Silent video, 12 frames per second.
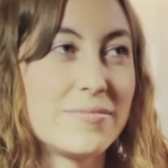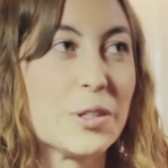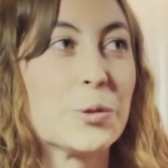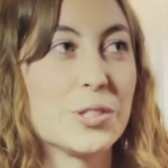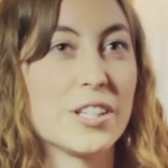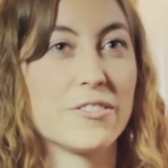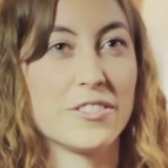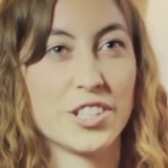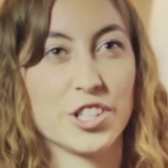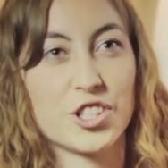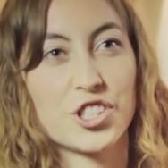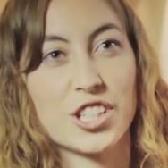there was
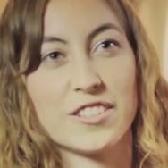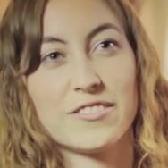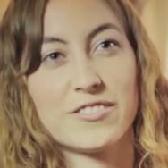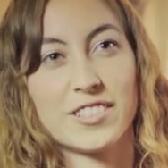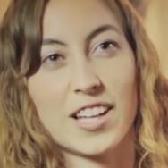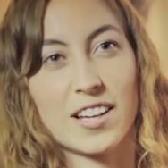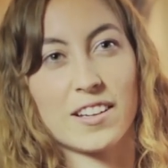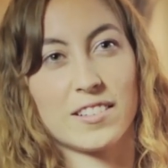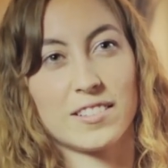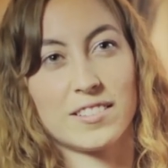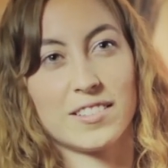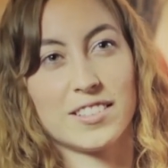definitely a shift that
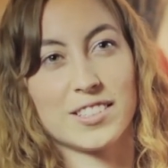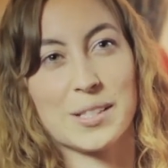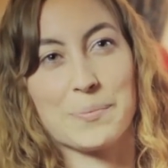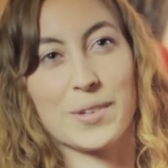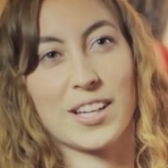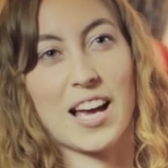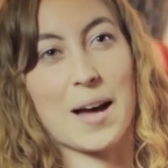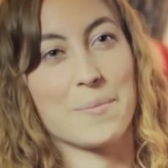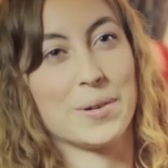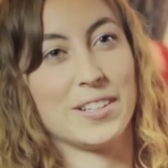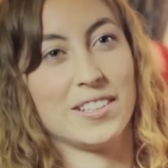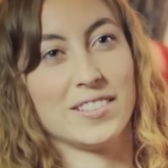something
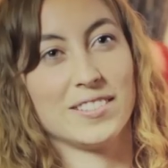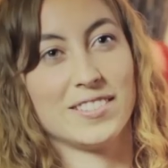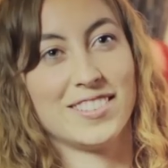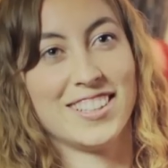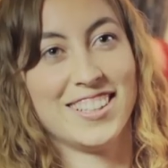happened and